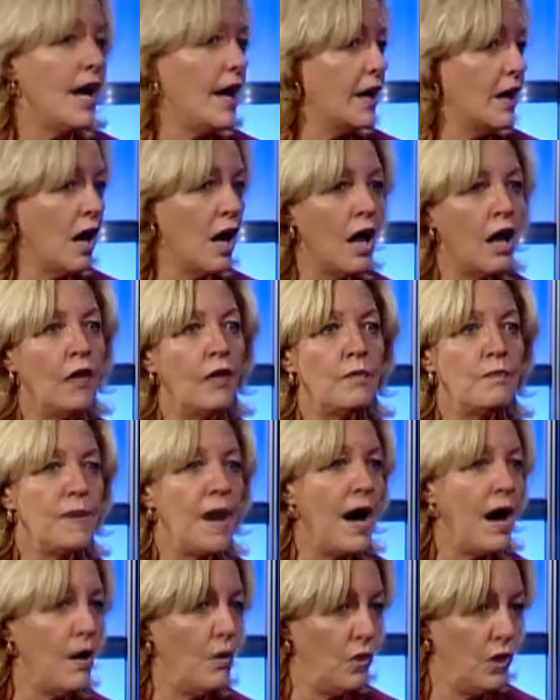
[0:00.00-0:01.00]
and all the
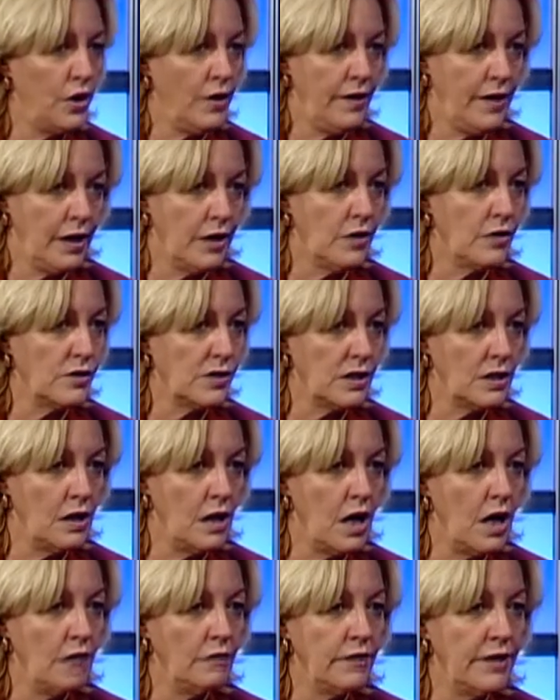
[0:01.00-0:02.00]
power that goes
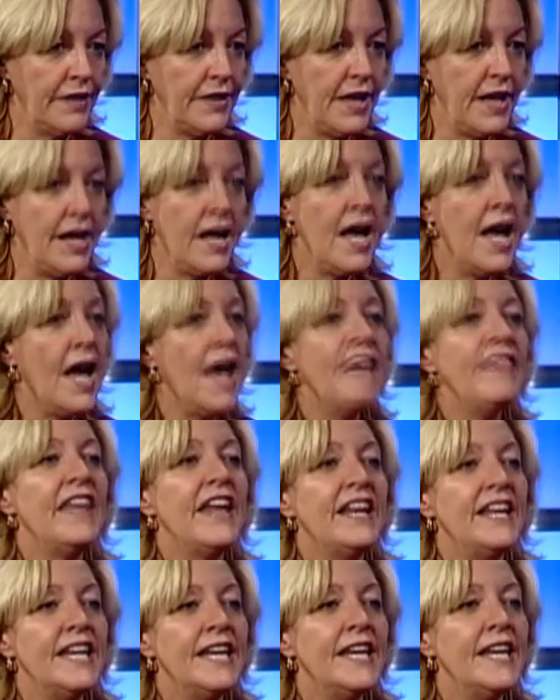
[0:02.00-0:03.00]
along with it.
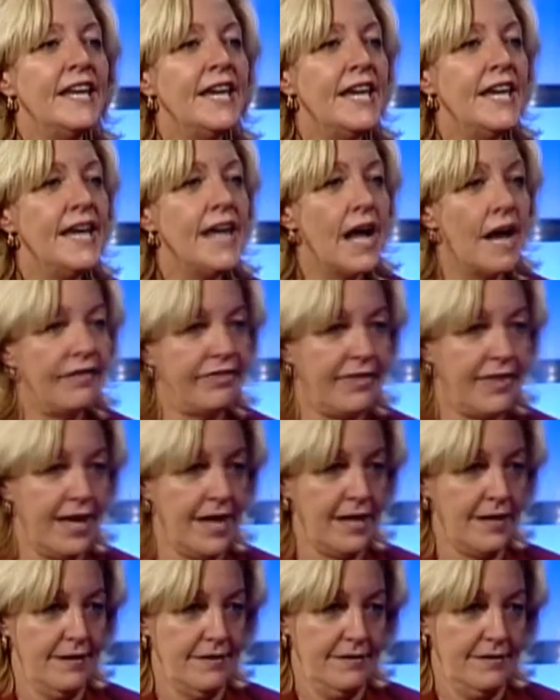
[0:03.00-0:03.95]
They did nothing.